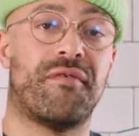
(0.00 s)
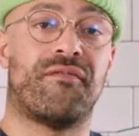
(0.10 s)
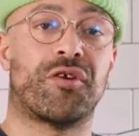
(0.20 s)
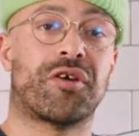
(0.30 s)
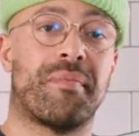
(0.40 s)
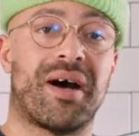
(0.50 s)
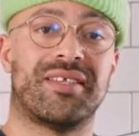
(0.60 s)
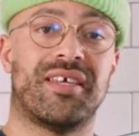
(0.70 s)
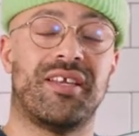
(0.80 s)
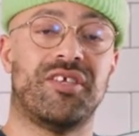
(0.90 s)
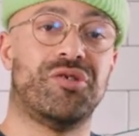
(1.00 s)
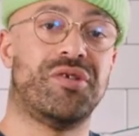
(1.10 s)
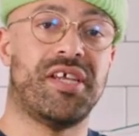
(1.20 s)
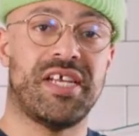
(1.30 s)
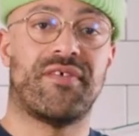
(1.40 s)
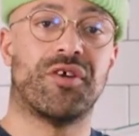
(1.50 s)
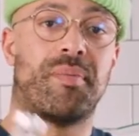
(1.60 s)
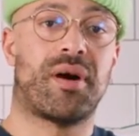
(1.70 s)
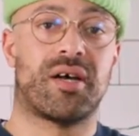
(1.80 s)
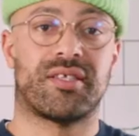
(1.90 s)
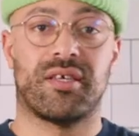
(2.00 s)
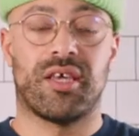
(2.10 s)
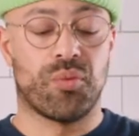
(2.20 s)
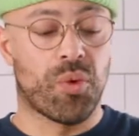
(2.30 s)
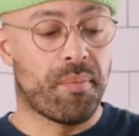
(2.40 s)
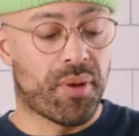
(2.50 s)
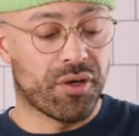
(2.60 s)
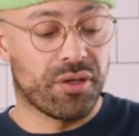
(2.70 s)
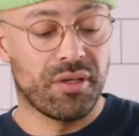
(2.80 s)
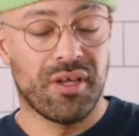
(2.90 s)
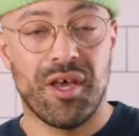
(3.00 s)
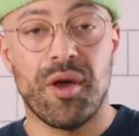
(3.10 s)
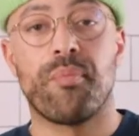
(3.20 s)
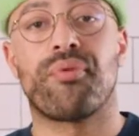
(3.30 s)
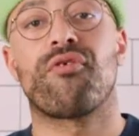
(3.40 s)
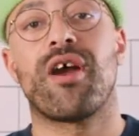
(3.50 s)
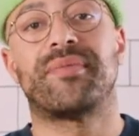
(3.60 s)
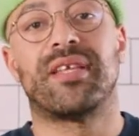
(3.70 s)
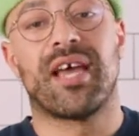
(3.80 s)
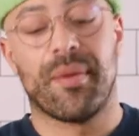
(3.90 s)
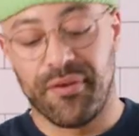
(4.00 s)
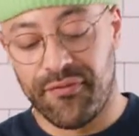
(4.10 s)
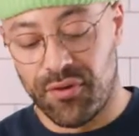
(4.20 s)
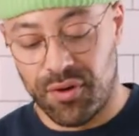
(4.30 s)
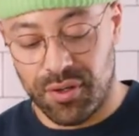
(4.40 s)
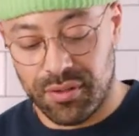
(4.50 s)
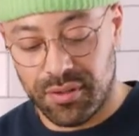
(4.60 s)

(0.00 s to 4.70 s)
Vodka Martinis you need for your party in 1 bottle. Prep the night before,